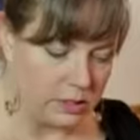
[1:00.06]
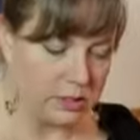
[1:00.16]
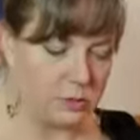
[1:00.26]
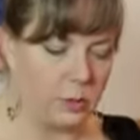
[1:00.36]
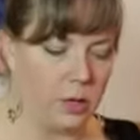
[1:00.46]
This
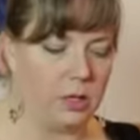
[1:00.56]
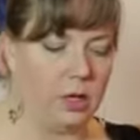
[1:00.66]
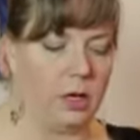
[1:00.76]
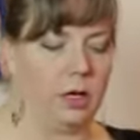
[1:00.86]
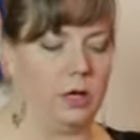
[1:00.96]
is what
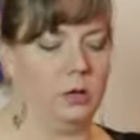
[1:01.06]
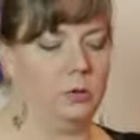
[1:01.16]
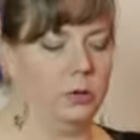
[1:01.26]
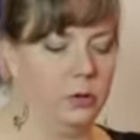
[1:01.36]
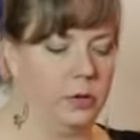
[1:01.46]

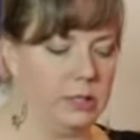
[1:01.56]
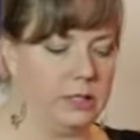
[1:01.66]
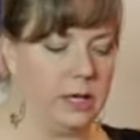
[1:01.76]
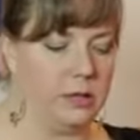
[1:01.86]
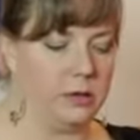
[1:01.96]
we're going to
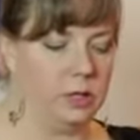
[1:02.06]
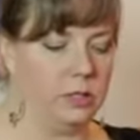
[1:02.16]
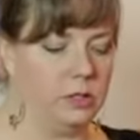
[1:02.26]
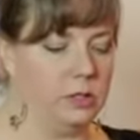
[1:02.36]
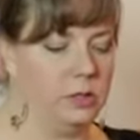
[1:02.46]
tether
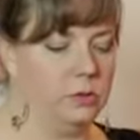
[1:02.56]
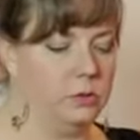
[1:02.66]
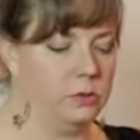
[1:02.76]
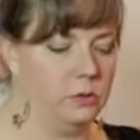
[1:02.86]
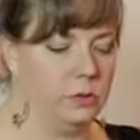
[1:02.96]
it
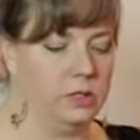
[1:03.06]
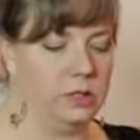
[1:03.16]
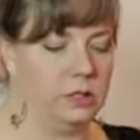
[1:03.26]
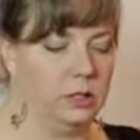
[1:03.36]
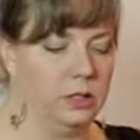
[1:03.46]
to the
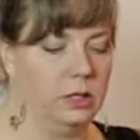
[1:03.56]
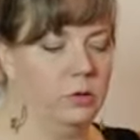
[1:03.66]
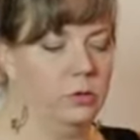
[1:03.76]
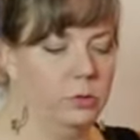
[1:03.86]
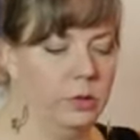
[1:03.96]
ceiling
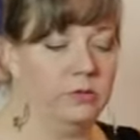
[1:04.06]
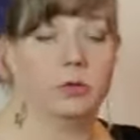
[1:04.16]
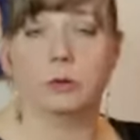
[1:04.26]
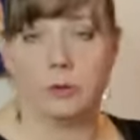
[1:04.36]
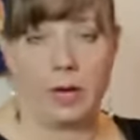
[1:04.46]
or whatever
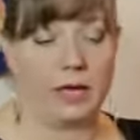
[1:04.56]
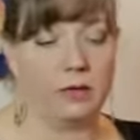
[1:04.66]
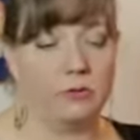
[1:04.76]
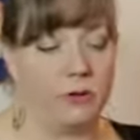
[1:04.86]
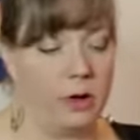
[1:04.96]
you hang
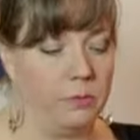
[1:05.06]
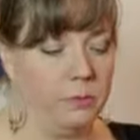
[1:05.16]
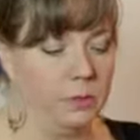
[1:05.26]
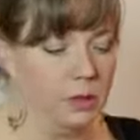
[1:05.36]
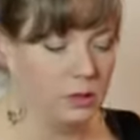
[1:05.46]
it from
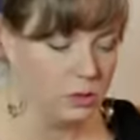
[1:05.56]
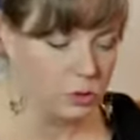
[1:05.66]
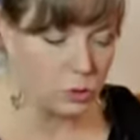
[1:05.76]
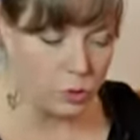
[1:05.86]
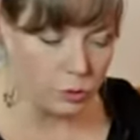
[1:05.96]

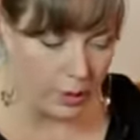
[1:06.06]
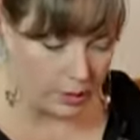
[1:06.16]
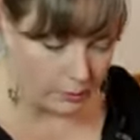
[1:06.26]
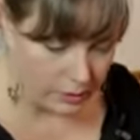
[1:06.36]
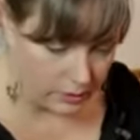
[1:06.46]

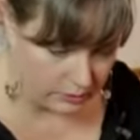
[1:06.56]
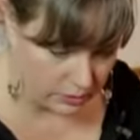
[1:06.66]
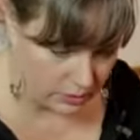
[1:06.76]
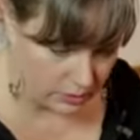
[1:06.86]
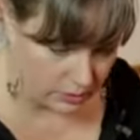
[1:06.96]
doorway,
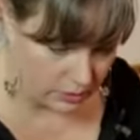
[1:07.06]
whatever.